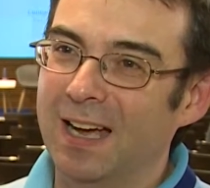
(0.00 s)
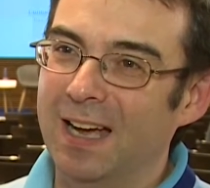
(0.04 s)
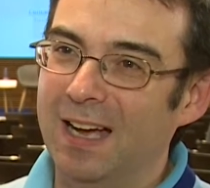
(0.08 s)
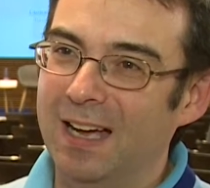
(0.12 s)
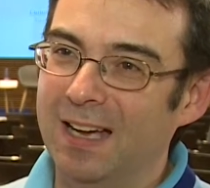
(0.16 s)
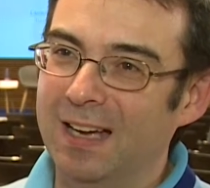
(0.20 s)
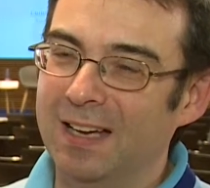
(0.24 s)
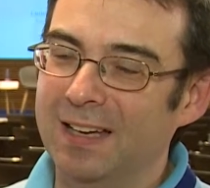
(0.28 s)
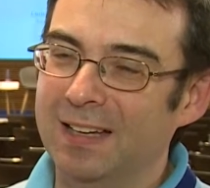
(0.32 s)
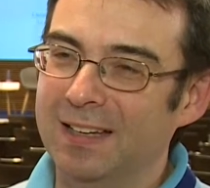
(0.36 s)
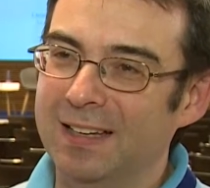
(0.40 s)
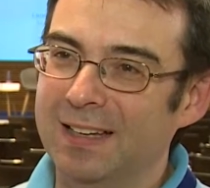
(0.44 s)

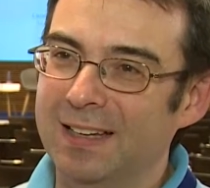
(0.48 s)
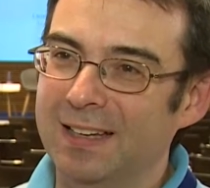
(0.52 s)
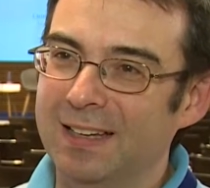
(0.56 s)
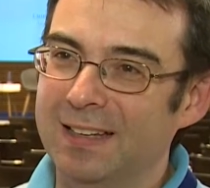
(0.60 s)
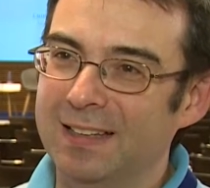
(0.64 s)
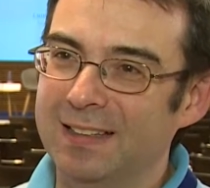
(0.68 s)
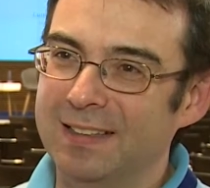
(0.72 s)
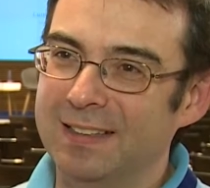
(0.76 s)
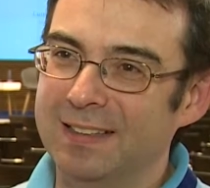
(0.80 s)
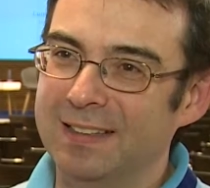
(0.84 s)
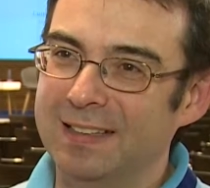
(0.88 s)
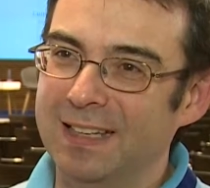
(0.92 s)

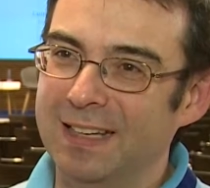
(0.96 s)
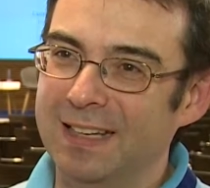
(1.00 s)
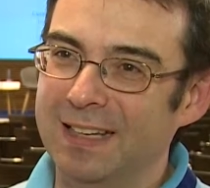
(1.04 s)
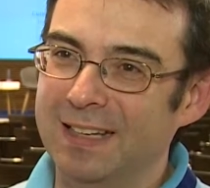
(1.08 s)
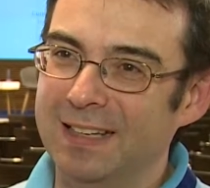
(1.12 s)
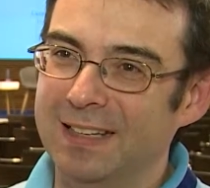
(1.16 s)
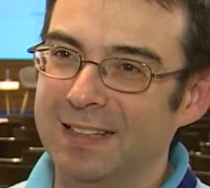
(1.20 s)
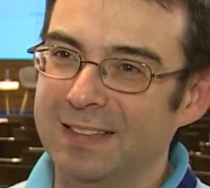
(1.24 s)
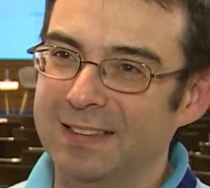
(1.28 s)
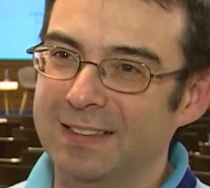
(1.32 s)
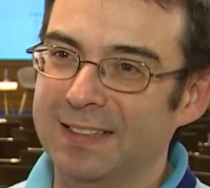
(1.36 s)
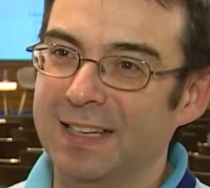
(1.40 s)

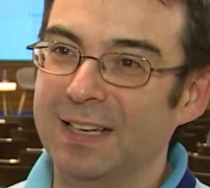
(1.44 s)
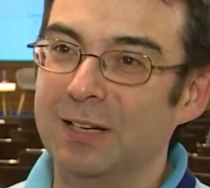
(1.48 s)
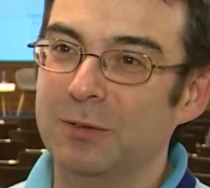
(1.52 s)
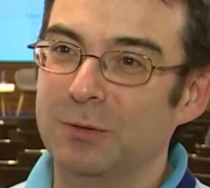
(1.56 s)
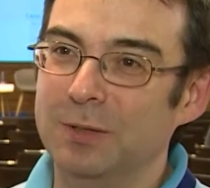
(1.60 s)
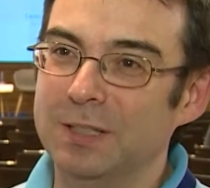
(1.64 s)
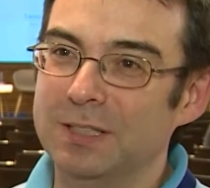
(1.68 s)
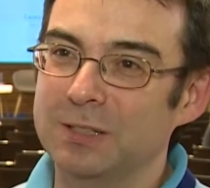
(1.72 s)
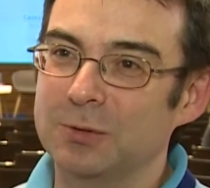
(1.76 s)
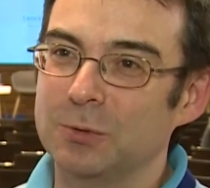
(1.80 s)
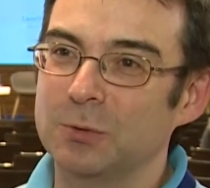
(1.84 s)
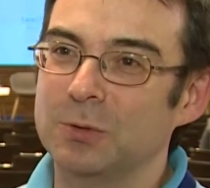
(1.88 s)
their
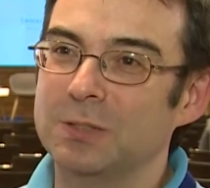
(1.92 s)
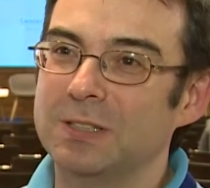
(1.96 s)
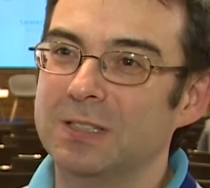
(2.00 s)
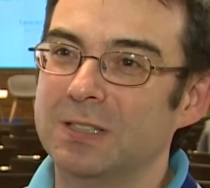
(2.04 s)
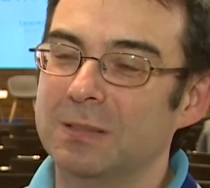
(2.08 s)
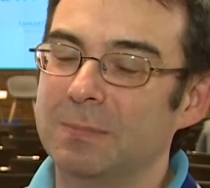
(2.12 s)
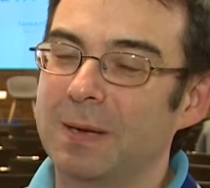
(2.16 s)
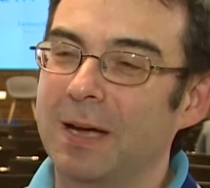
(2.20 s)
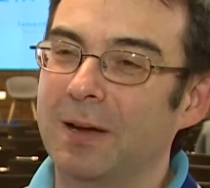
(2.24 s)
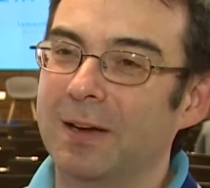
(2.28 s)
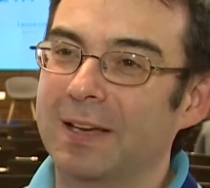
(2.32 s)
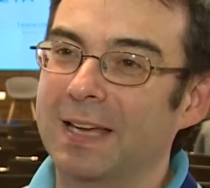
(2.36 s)

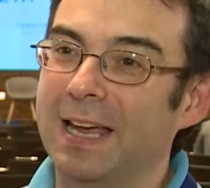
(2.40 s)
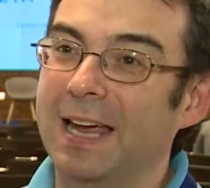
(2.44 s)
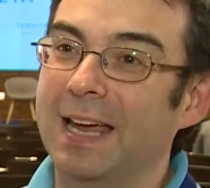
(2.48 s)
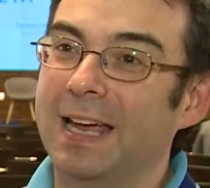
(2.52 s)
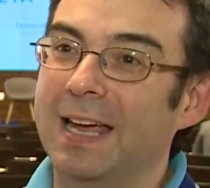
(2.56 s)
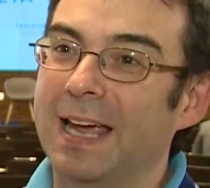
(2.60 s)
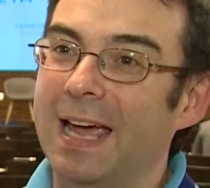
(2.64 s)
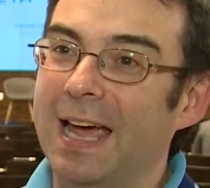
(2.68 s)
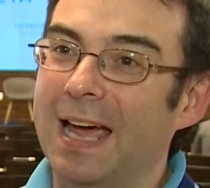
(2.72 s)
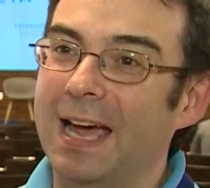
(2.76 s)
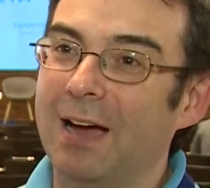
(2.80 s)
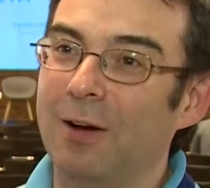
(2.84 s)
resources, about
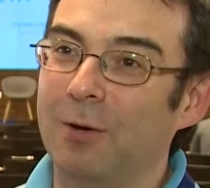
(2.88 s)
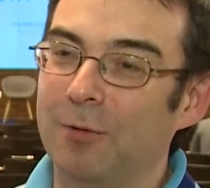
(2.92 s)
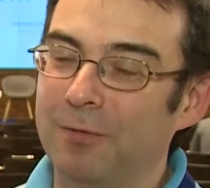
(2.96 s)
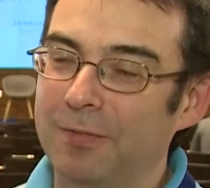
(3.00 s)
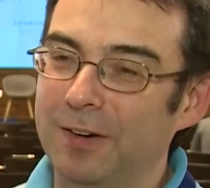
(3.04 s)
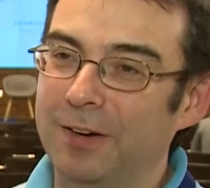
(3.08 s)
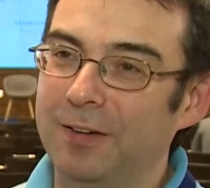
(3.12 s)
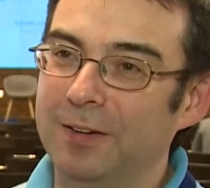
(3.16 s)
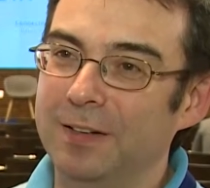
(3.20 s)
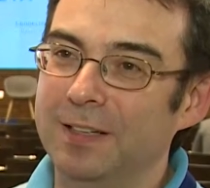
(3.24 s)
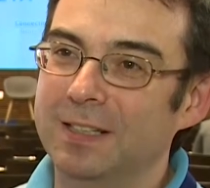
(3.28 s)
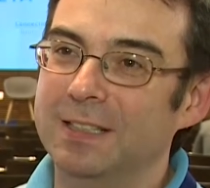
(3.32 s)
getting it out
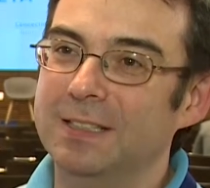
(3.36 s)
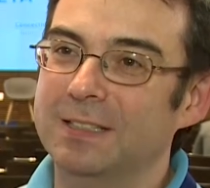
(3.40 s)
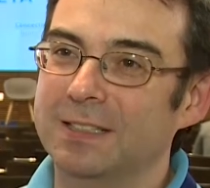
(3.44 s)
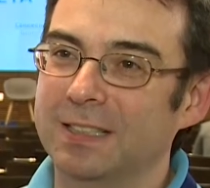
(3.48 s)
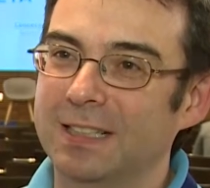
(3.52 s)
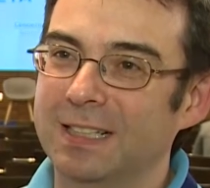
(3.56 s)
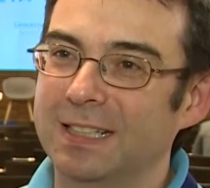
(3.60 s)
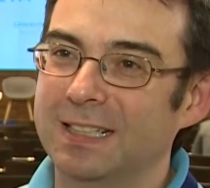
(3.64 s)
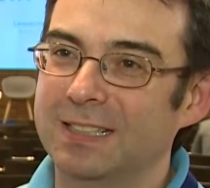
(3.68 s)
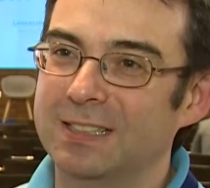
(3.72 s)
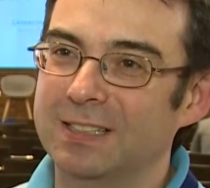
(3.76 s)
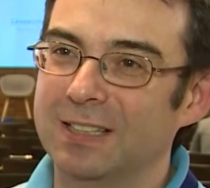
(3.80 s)
very
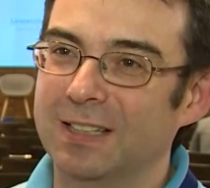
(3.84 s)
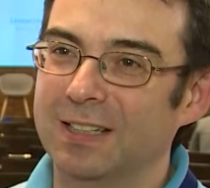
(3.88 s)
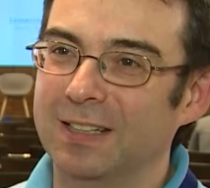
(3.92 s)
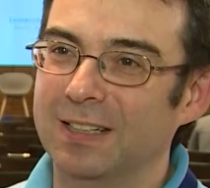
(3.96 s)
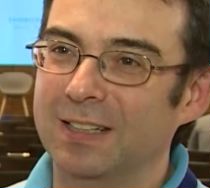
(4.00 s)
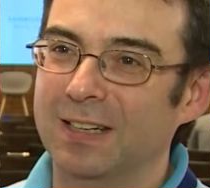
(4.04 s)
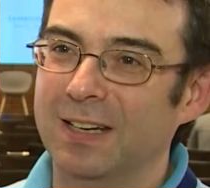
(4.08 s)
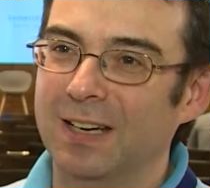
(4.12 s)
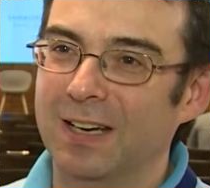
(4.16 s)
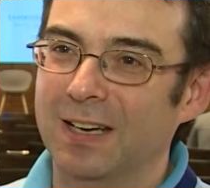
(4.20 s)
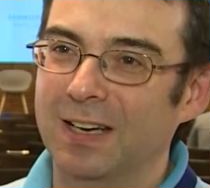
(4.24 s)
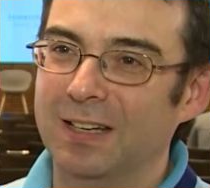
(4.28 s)
easily
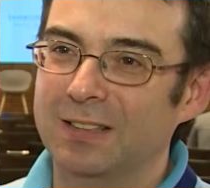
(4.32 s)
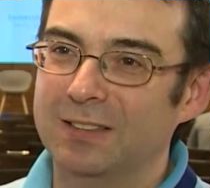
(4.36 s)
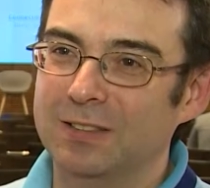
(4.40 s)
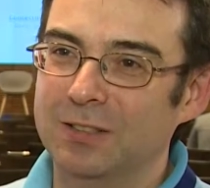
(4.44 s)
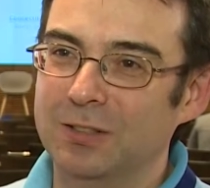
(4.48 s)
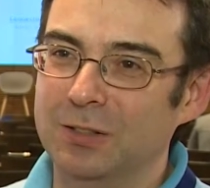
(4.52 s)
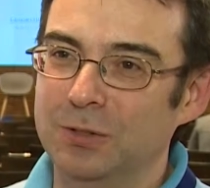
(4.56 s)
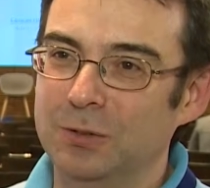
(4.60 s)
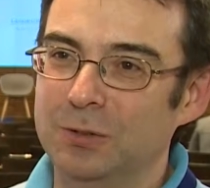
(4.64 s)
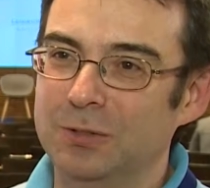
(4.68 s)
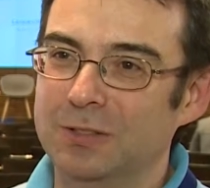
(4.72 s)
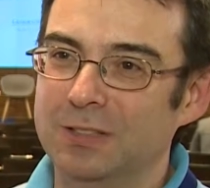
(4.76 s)
to
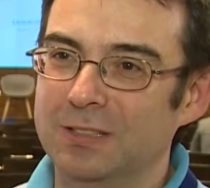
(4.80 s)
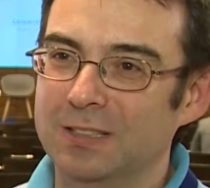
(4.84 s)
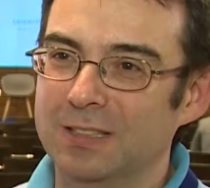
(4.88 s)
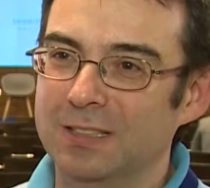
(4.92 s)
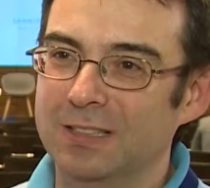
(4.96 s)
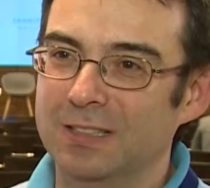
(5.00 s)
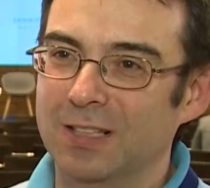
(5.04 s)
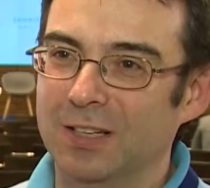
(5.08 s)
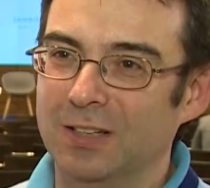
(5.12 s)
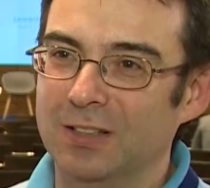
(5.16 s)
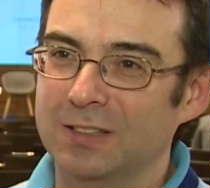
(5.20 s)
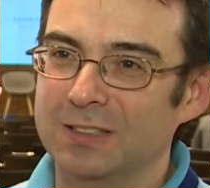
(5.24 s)
users
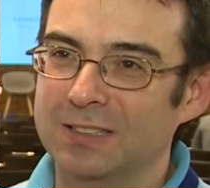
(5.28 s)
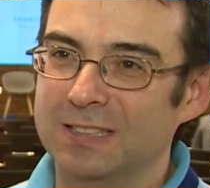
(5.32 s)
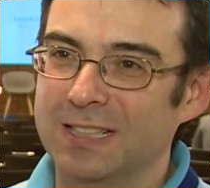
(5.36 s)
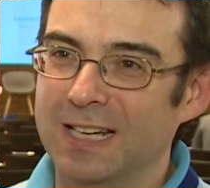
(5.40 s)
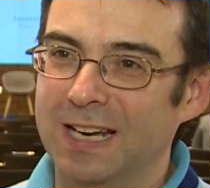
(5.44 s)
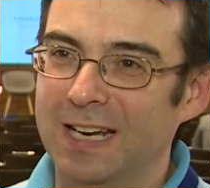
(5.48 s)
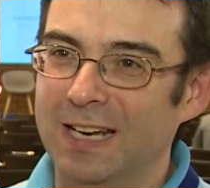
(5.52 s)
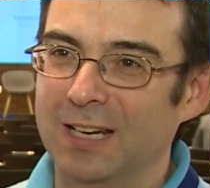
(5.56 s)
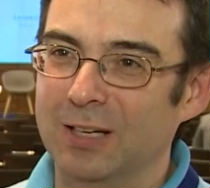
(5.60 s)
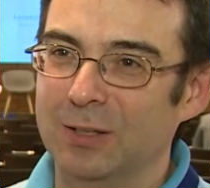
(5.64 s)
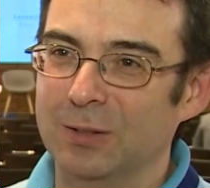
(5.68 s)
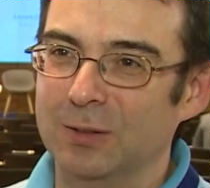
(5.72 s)
in large
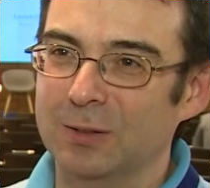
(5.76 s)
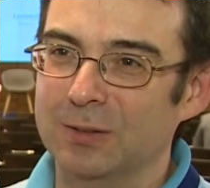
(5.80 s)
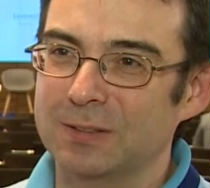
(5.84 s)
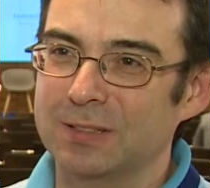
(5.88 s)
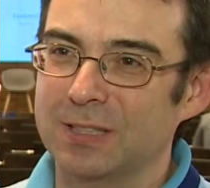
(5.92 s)
scale.